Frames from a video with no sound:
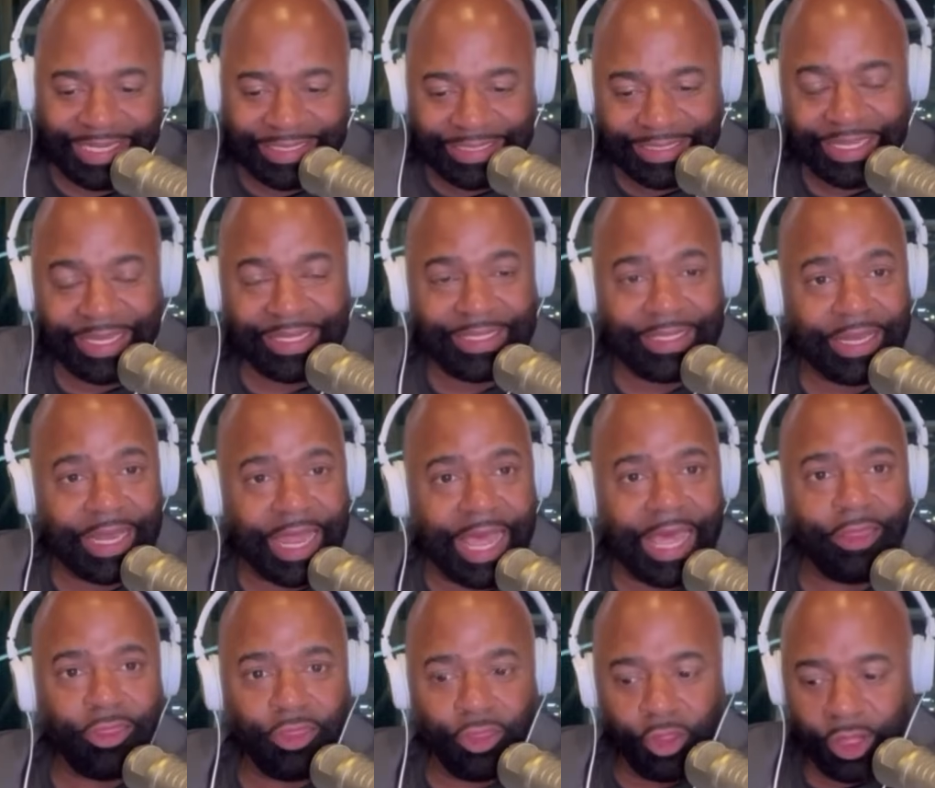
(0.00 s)
I said that
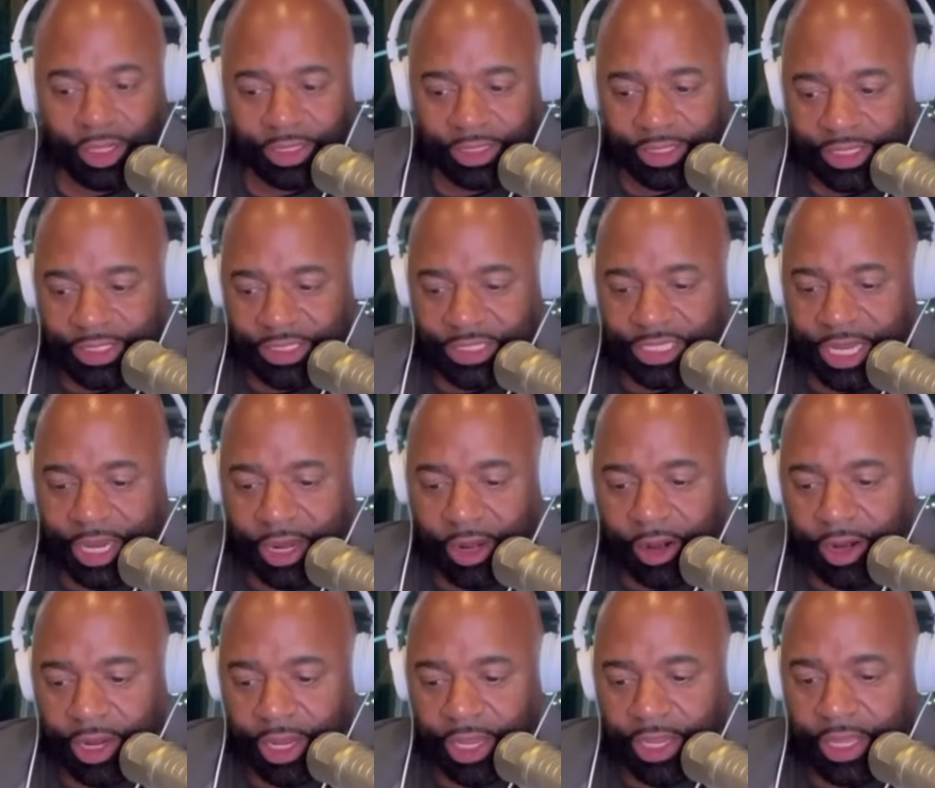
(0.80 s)
I thought that
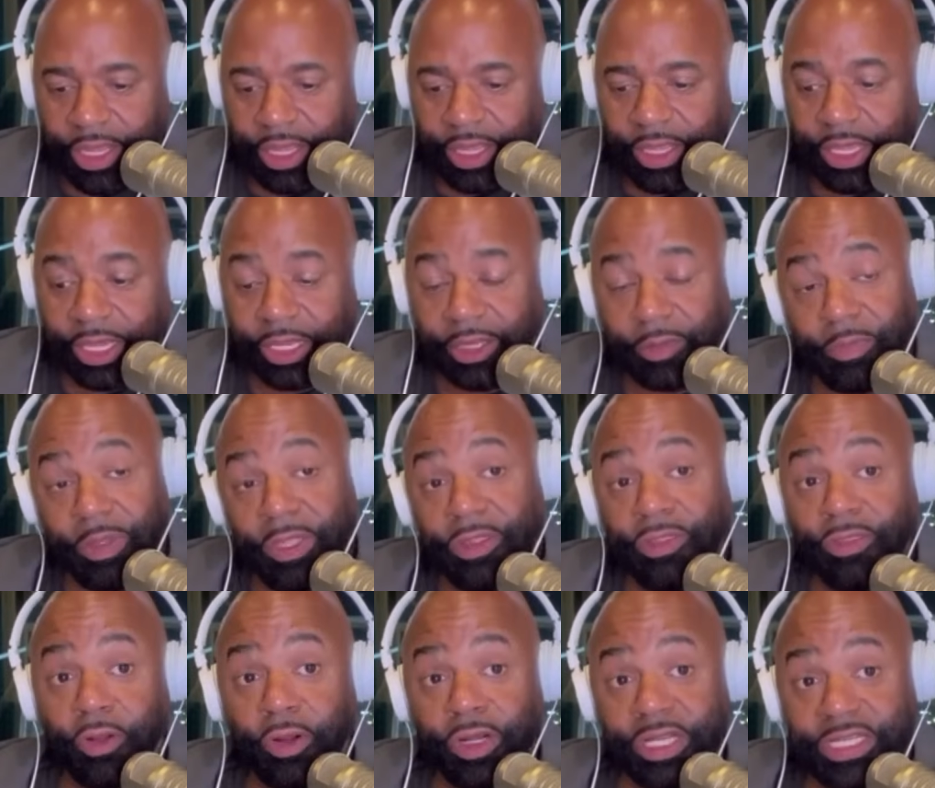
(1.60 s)
Terry, it could
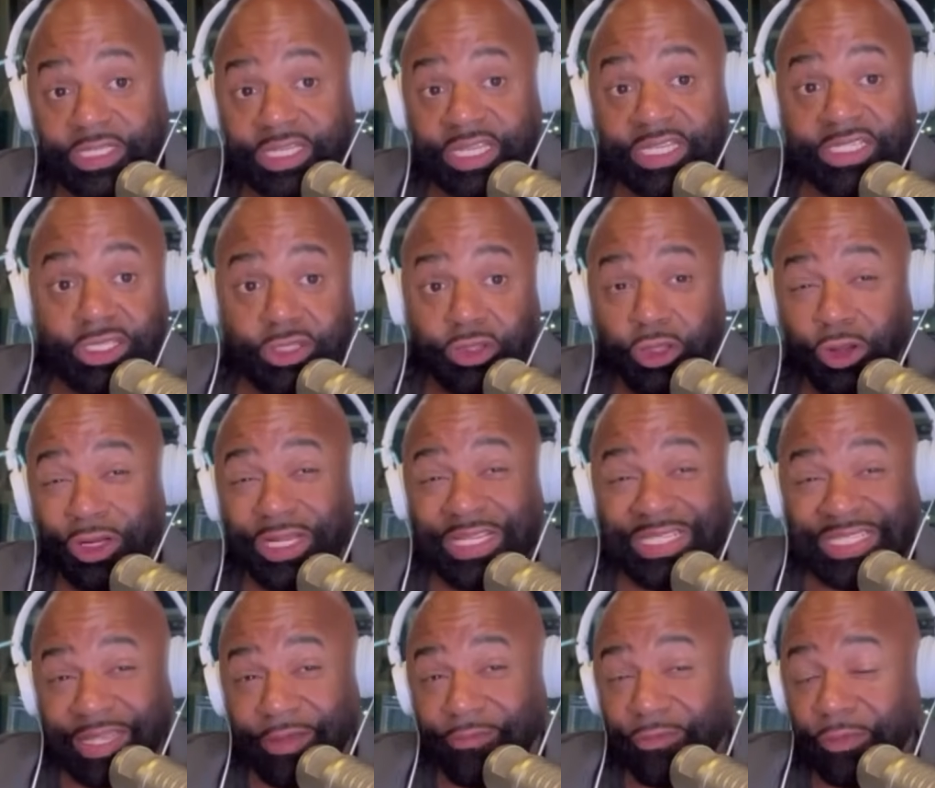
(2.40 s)
be 36 to
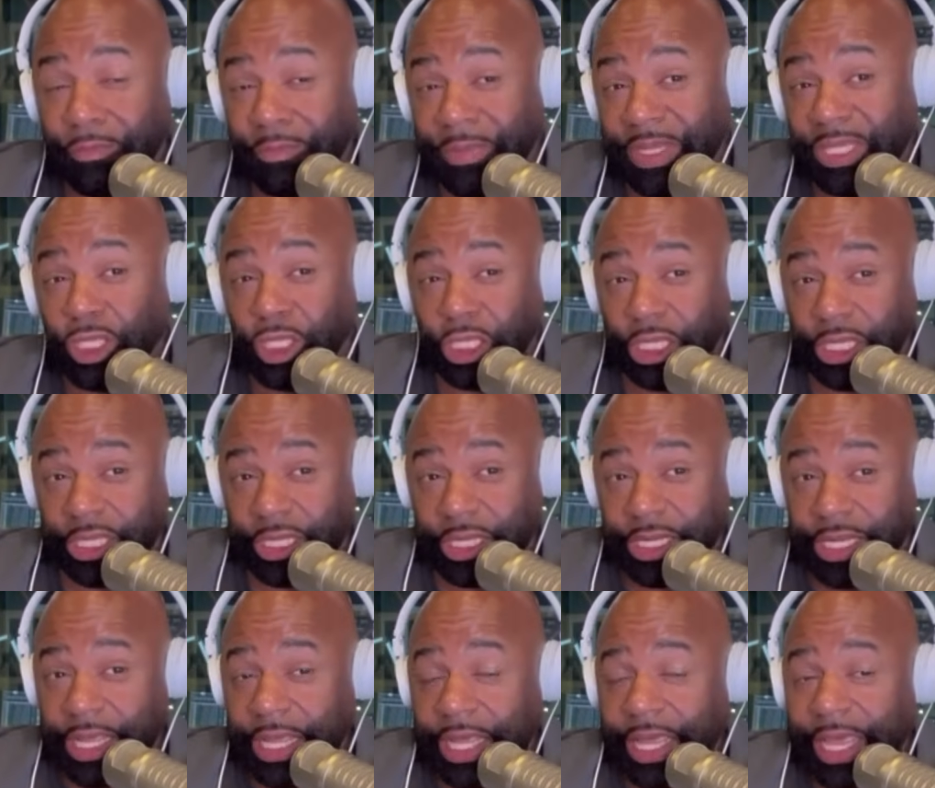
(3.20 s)
37
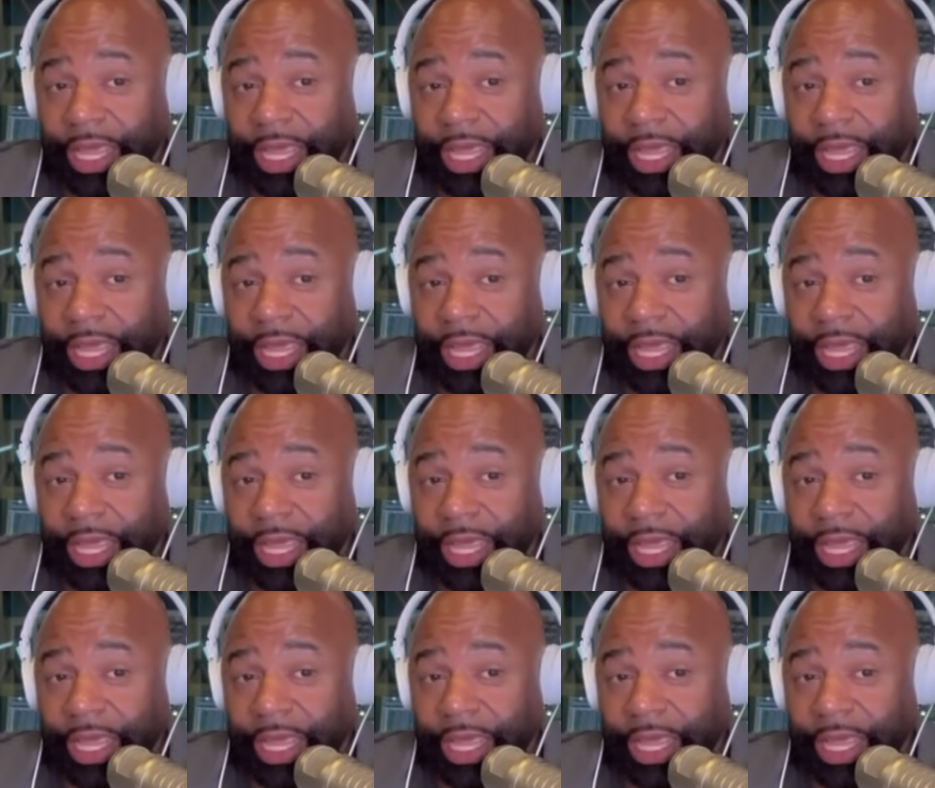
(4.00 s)
million.